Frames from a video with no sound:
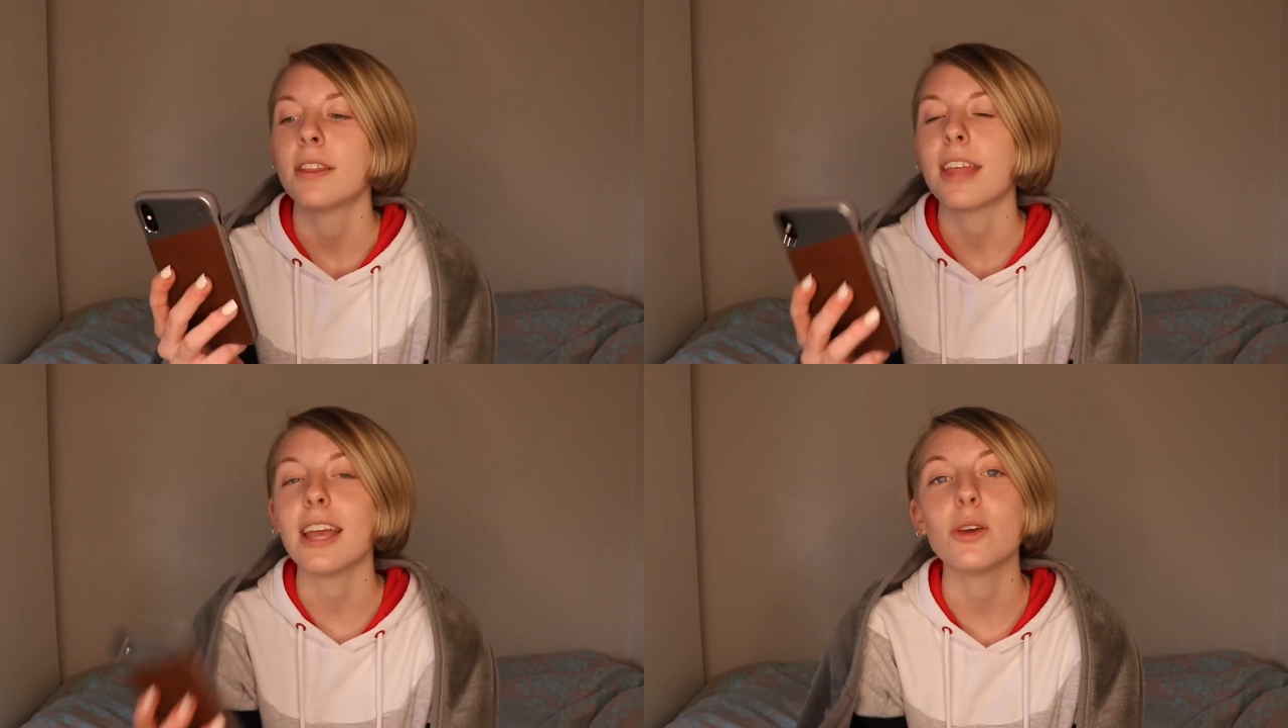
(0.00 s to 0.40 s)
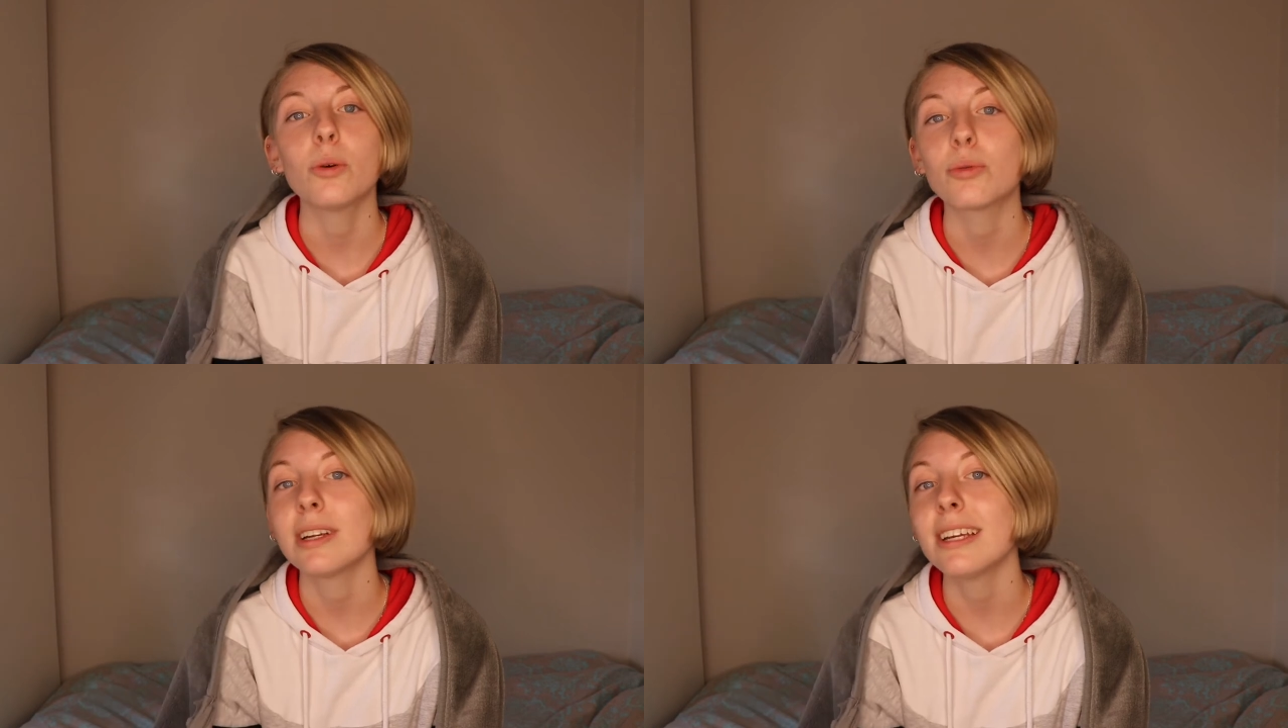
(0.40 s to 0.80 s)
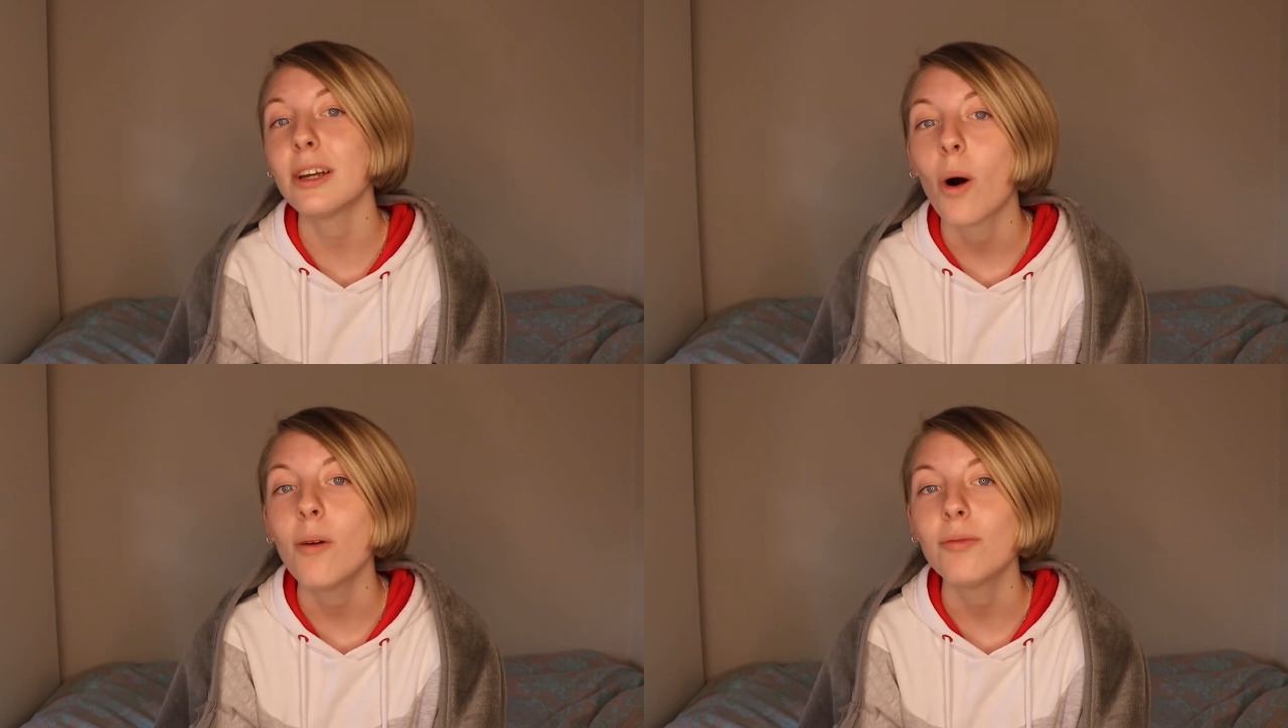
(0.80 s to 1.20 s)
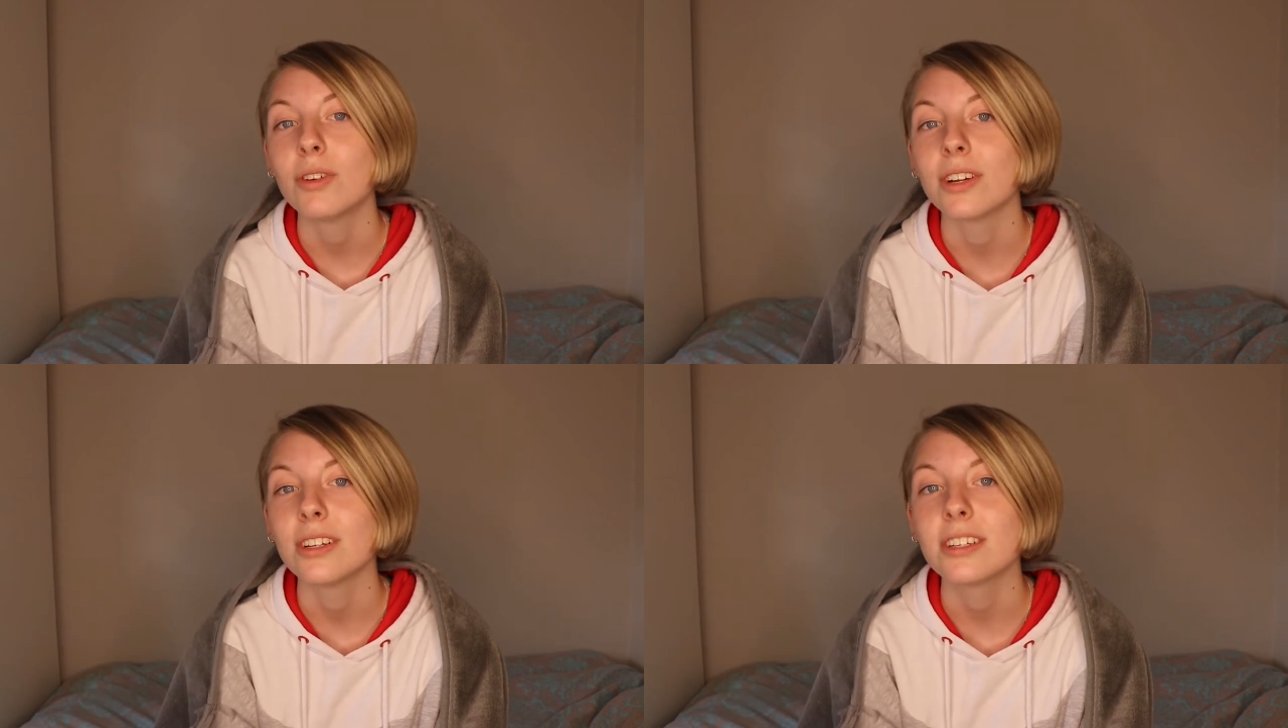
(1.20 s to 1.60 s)
That you're really
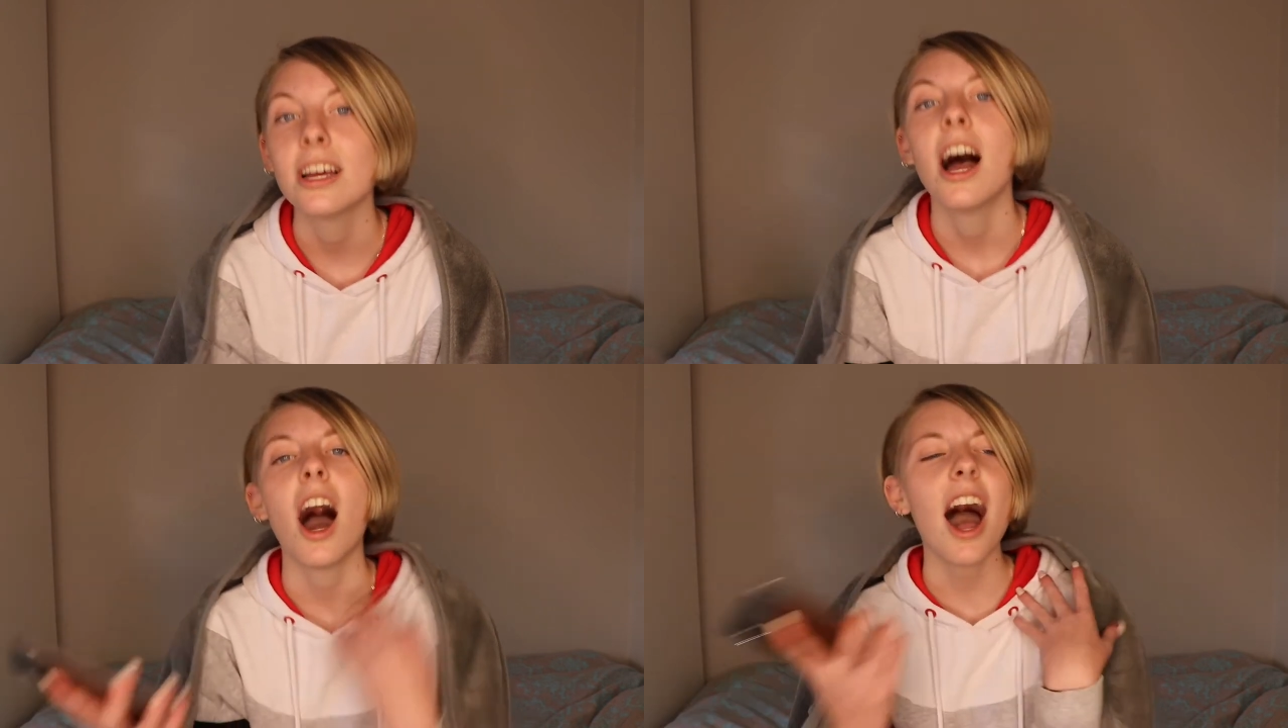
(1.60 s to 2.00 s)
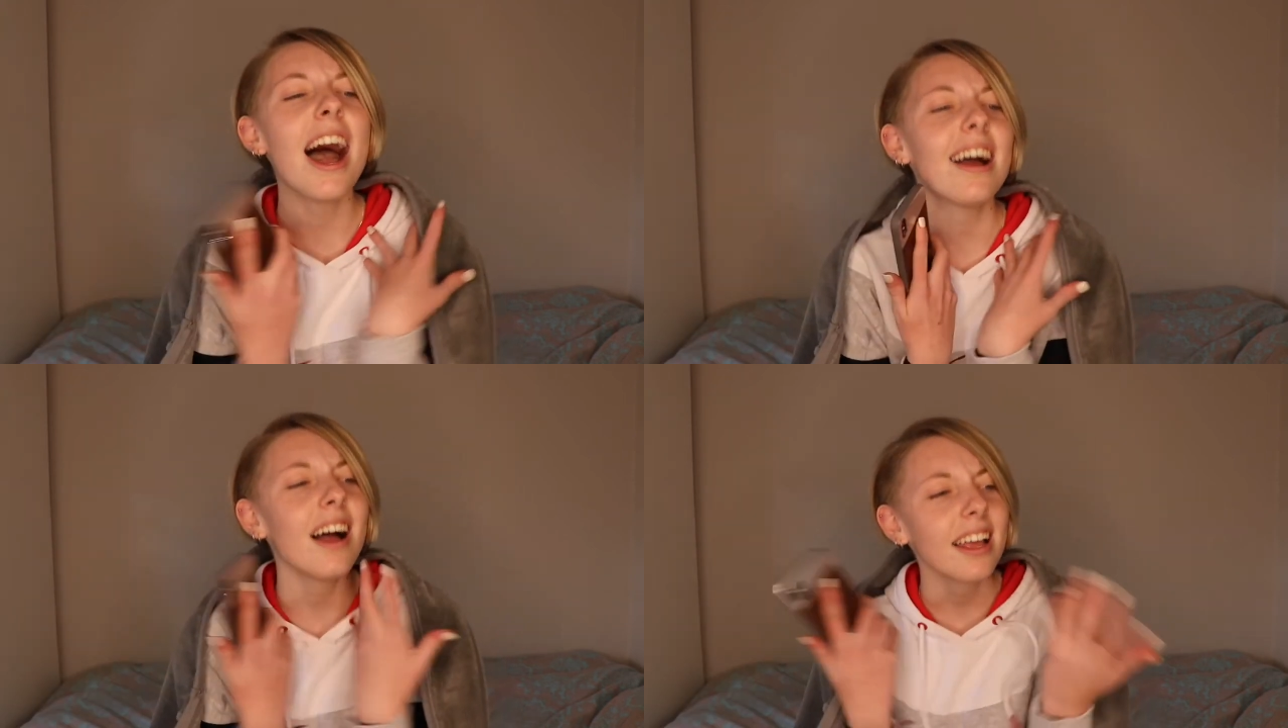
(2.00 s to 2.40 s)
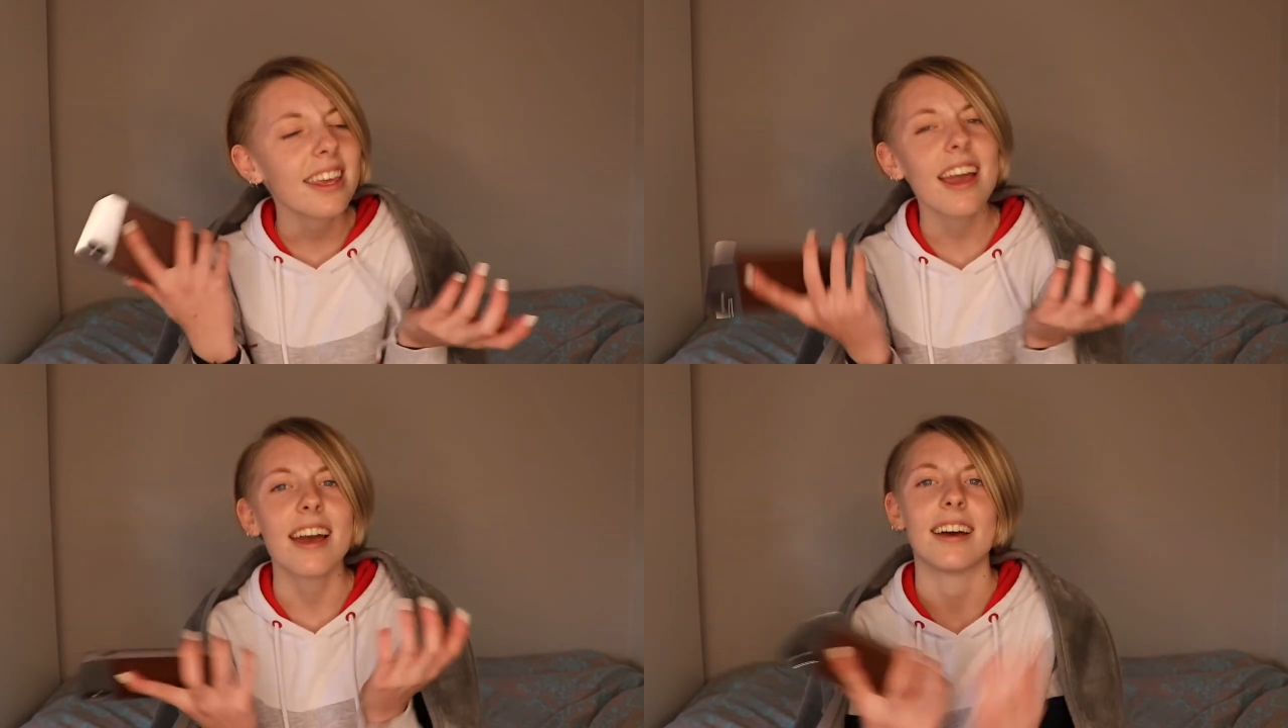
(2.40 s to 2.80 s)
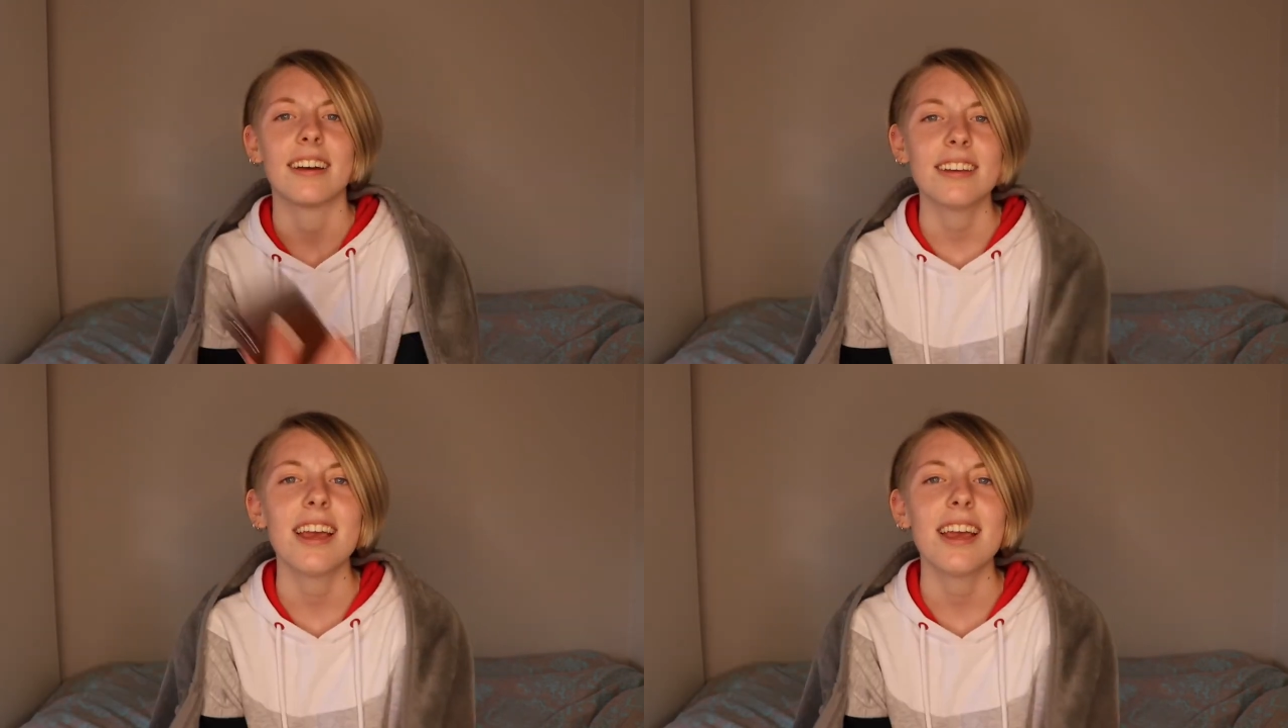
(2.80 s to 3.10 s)
confident. Yeah,